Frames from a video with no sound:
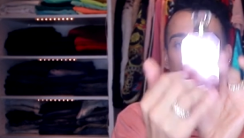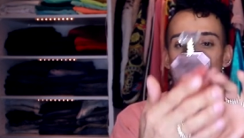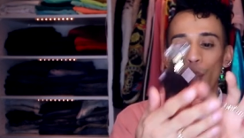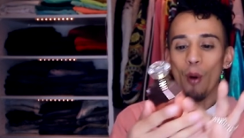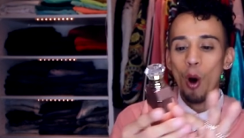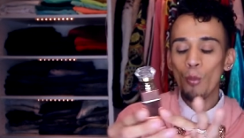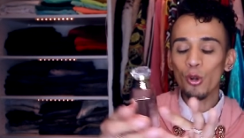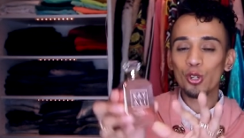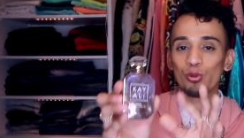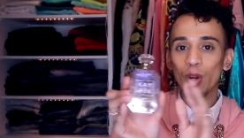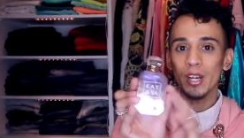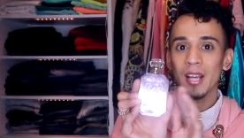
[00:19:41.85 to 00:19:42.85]
I'm
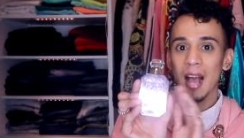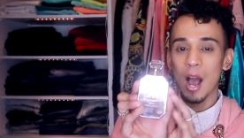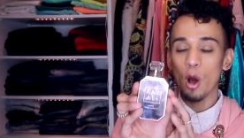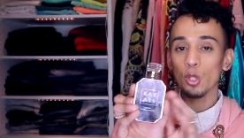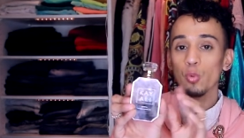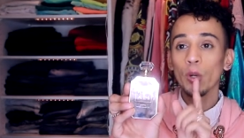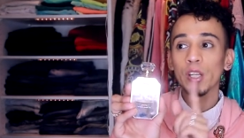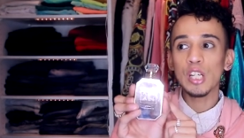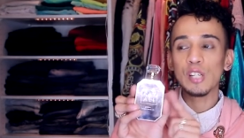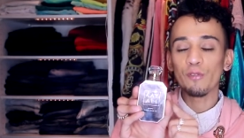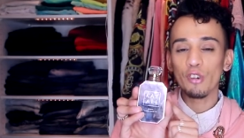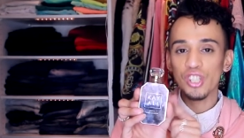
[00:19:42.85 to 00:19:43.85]
almost running out. When
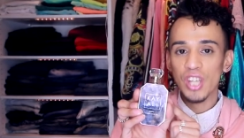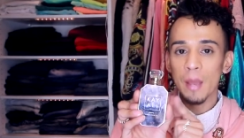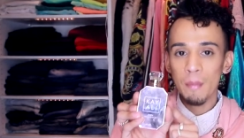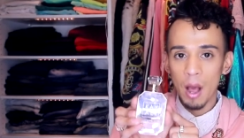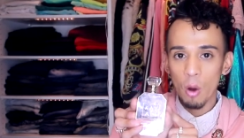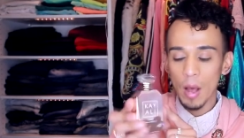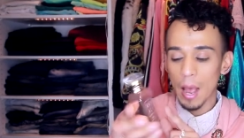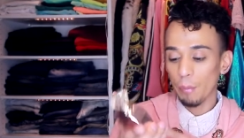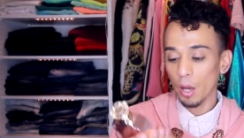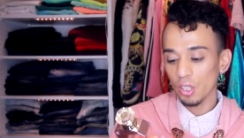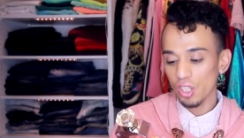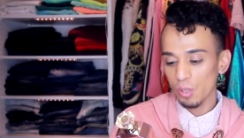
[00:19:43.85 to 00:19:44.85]
this first came out, I
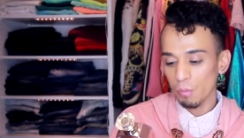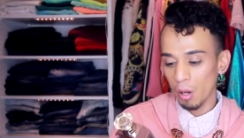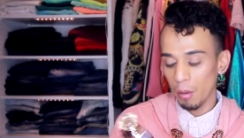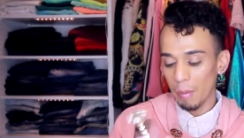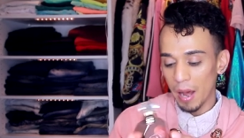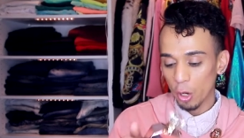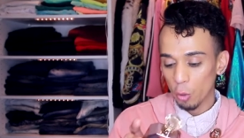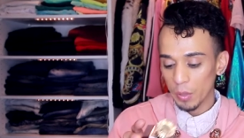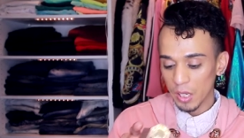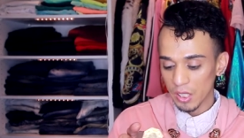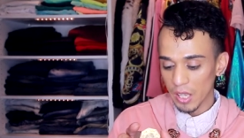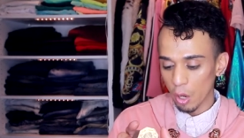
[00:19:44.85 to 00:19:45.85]
bought the small bottle
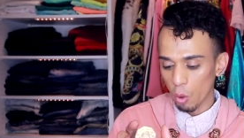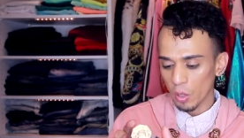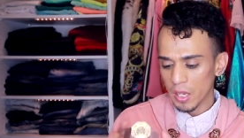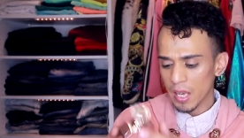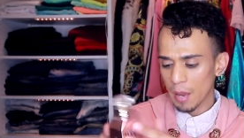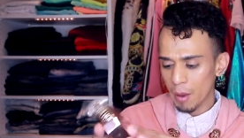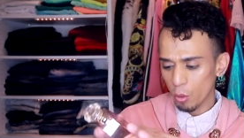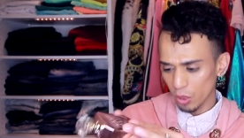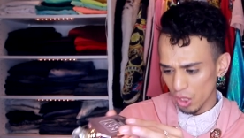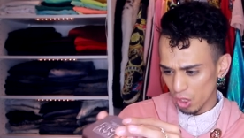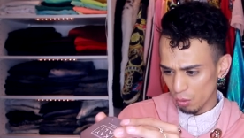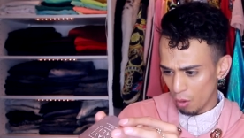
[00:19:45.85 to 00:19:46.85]
because they only came out
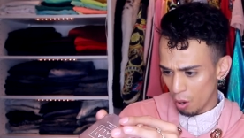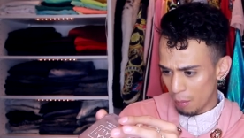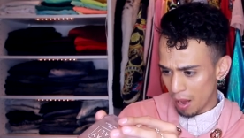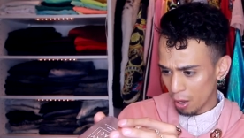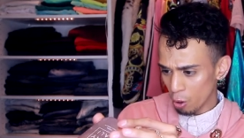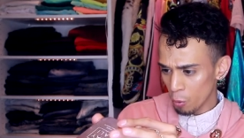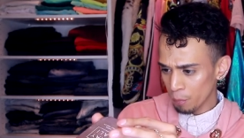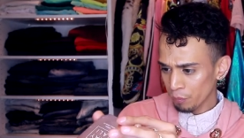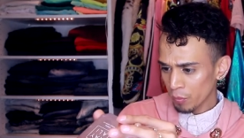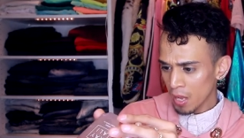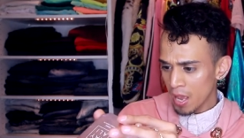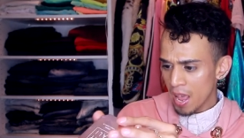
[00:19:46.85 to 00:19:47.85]
with a small bottle,
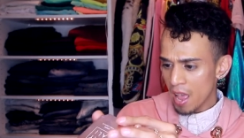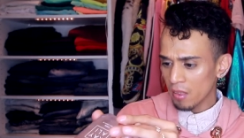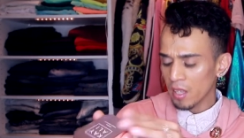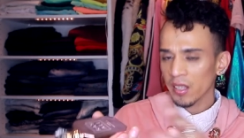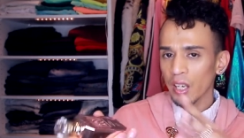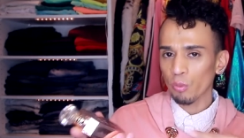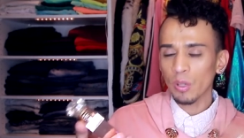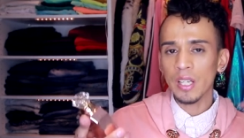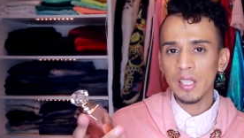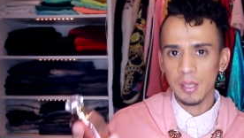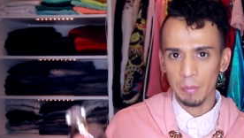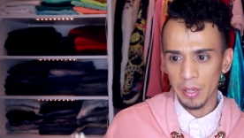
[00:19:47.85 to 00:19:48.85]
and then they
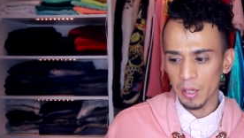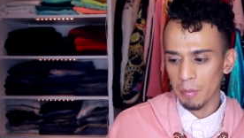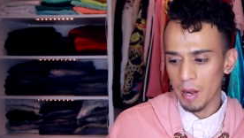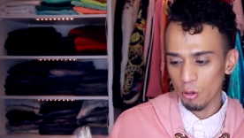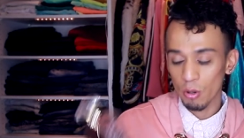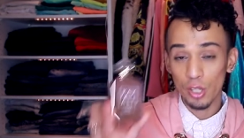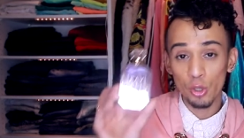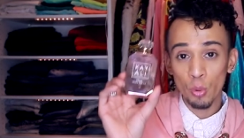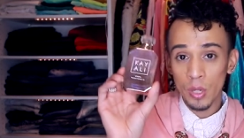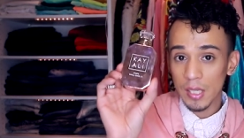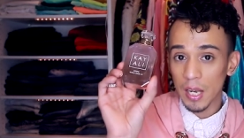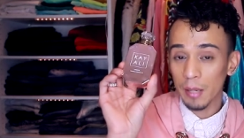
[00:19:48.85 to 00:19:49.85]
released the bigger bottle. As
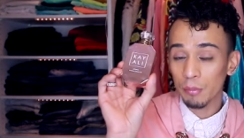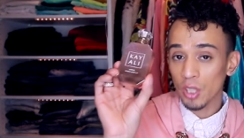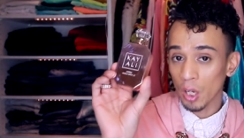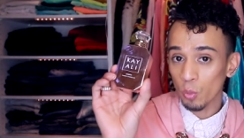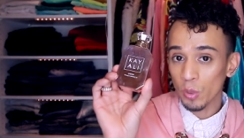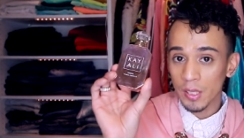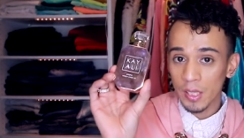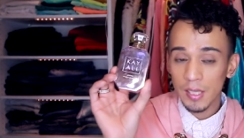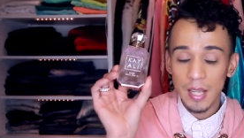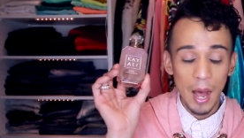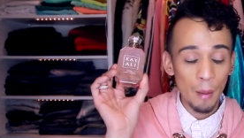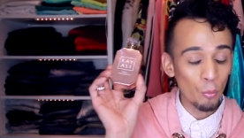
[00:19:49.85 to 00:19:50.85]
soon as I am done with
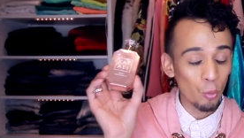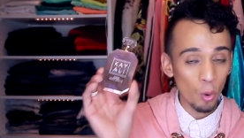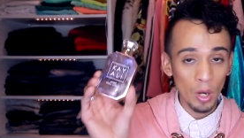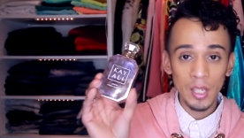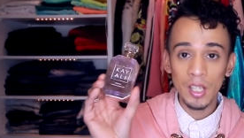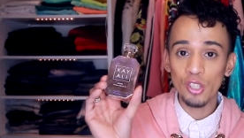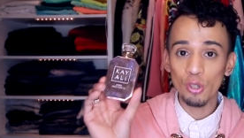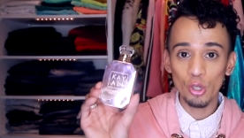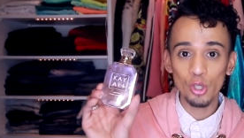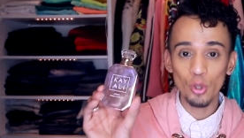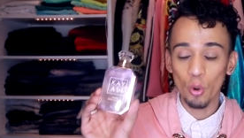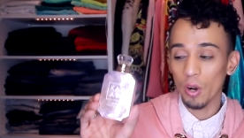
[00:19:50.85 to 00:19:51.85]
this, I'm running to the
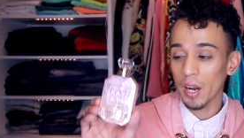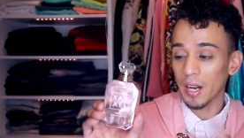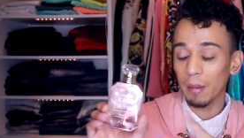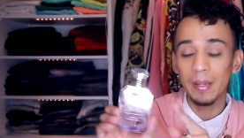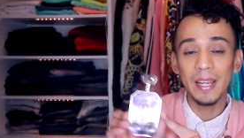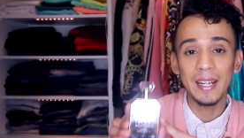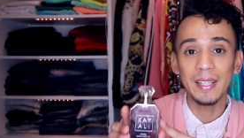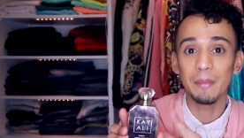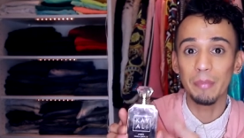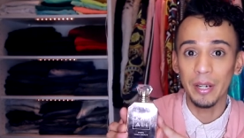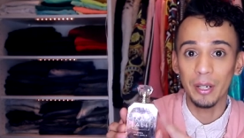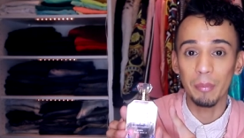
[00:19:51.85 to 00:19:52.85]
store and I'm getting the
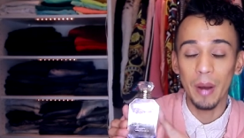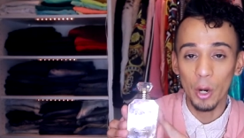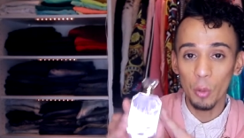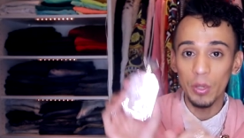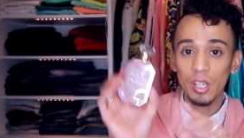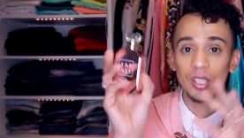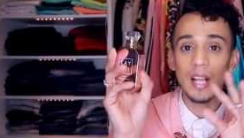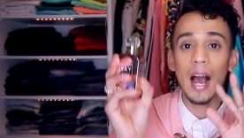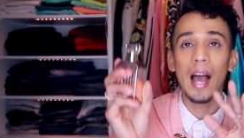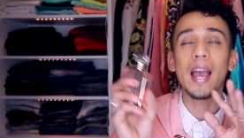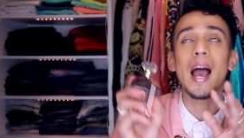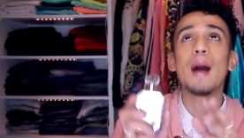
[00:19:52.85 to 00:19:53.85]
bigger bottle because
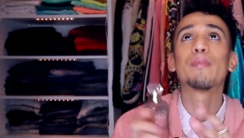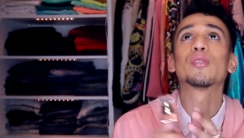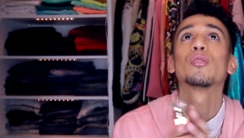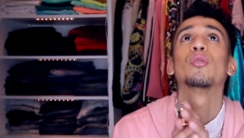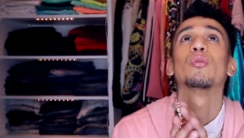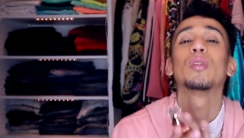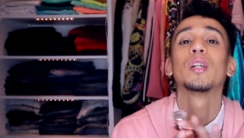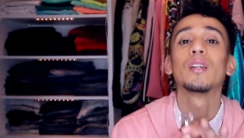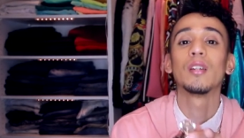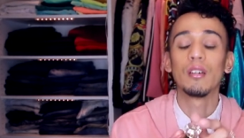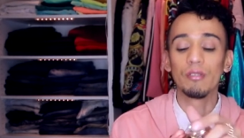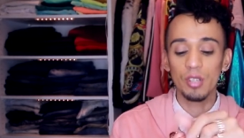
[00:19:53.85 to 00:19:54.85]
I absolutely
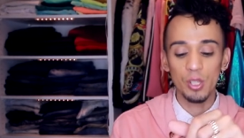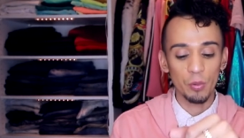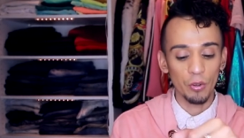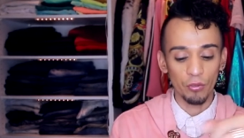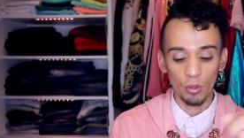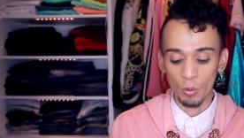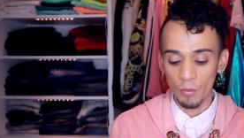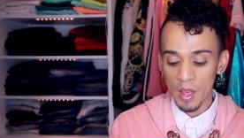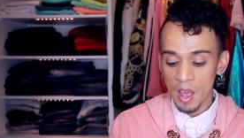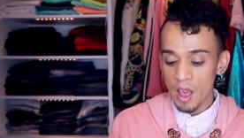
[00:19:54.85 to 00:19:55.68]
love this perfume.